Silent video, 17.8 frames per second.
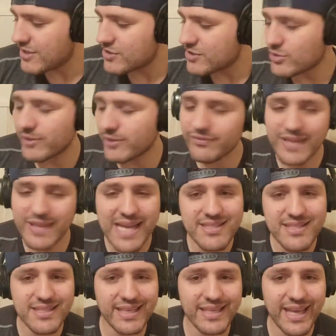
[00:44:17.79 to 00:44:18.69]
So if
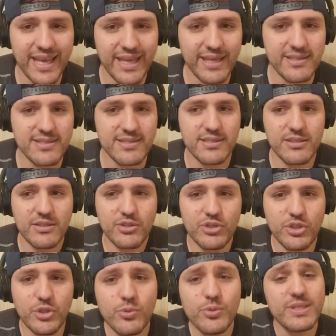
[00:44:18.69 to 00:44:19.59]
that's the case,
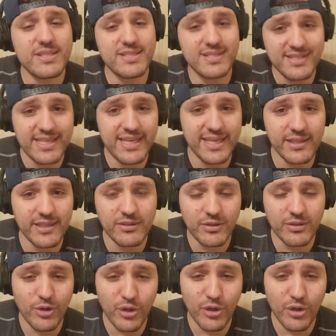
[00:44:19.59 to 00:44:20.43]
you would see it